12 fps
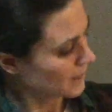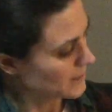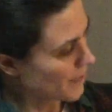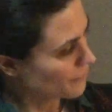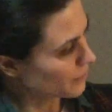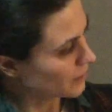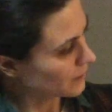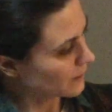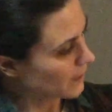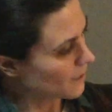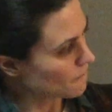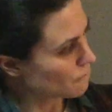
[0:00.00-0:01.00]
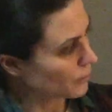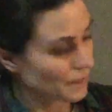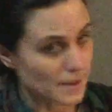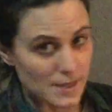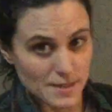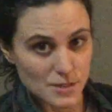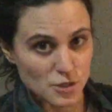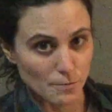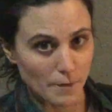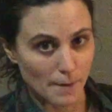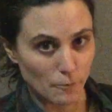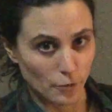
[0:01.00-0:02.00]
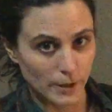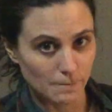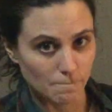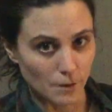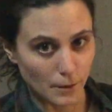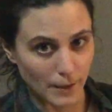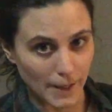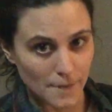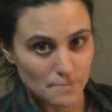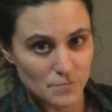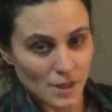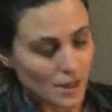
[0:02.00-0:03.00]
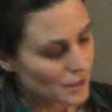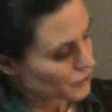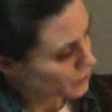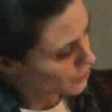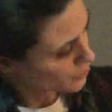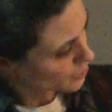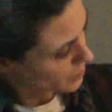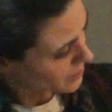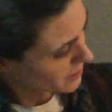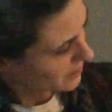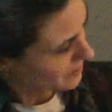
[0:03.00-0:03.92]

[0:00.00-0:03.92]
Definitely put these to memory, okay? So this is just an